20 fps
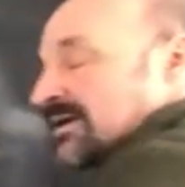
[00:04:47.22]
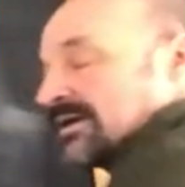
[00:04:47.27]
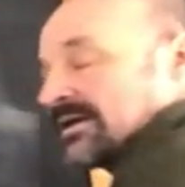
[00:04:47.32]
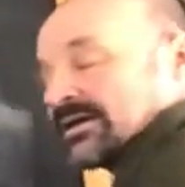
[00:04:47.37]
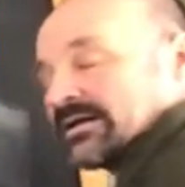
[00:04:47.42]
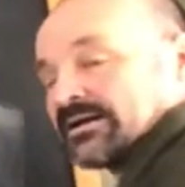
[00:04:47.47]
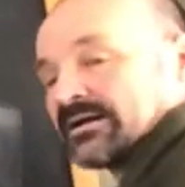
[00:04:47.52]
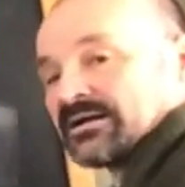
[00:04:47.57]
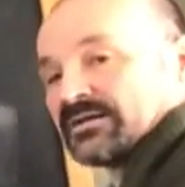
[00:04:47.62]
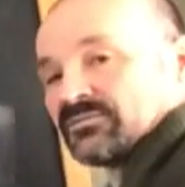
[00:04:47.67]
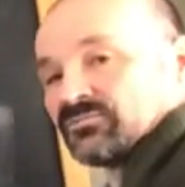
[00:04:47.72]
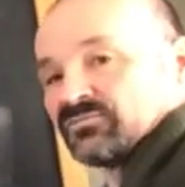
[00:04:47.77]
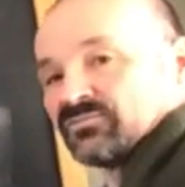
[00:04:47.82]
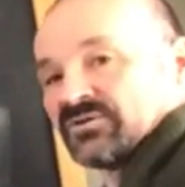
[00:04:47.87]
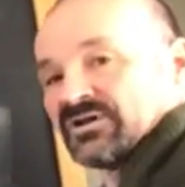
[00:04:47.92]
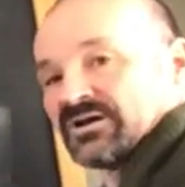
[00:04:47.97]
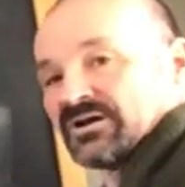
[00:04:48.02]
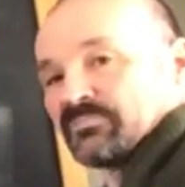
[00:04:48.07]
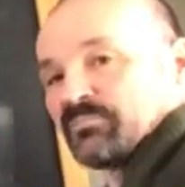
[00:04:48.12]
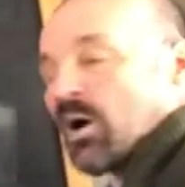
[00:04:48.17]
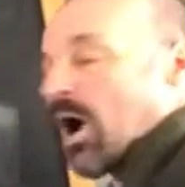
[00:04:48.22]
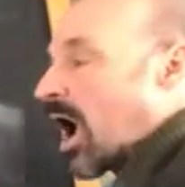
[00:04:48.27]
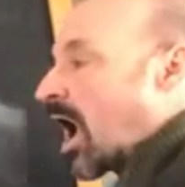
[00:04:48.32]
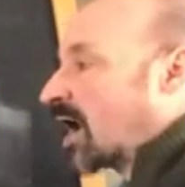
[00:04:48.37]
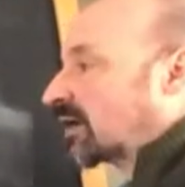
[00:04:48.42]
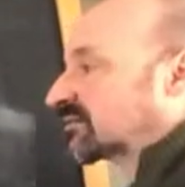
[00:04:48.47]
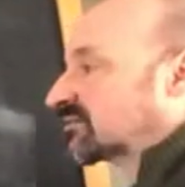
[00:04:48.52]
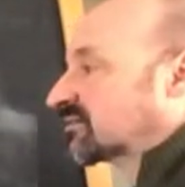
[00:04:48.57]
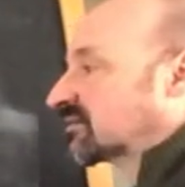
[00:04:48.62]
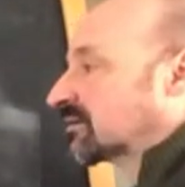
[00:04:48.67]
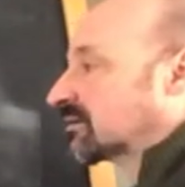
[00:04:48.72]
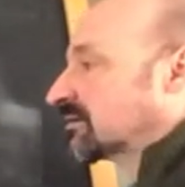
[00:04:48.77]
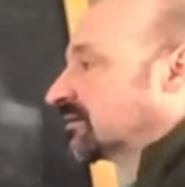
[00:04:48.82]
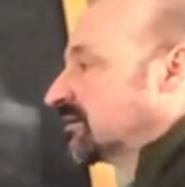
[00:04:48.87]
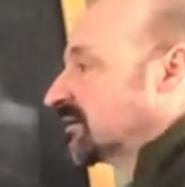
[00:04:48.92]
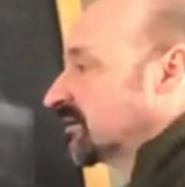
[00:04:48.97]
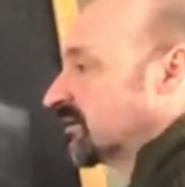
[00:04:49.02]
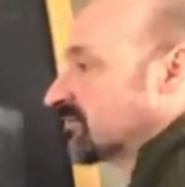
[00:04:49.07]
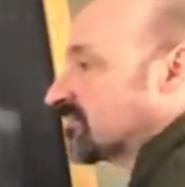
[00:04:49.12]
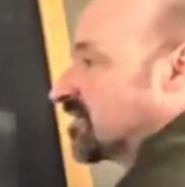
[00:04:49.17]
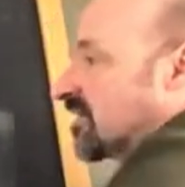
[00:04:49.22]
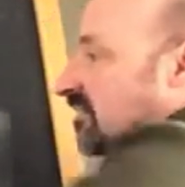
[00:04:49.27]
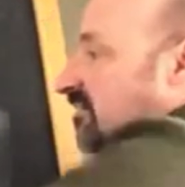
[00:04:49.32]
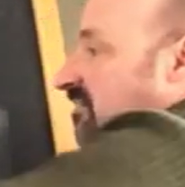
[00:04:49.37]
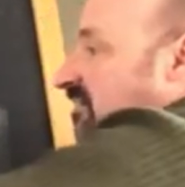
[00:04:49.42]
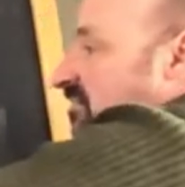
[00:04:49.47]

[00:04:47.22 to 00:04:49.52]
in a box. This